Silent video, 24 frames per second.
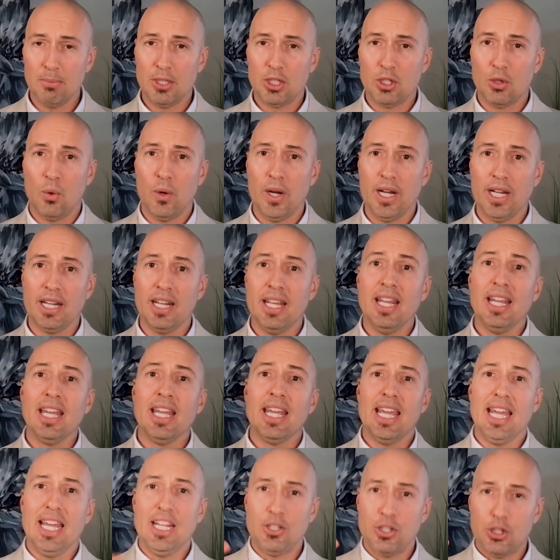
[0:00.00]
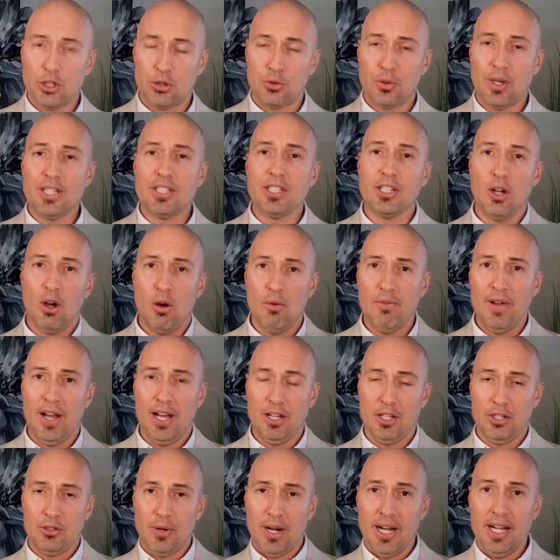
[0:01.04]
between interest rates and home
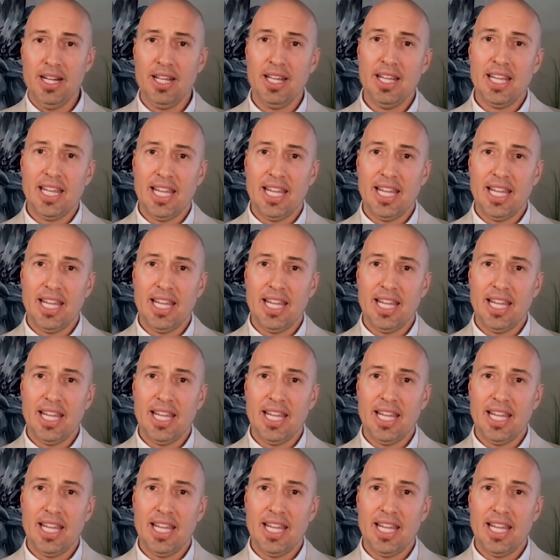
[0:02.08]
values, right?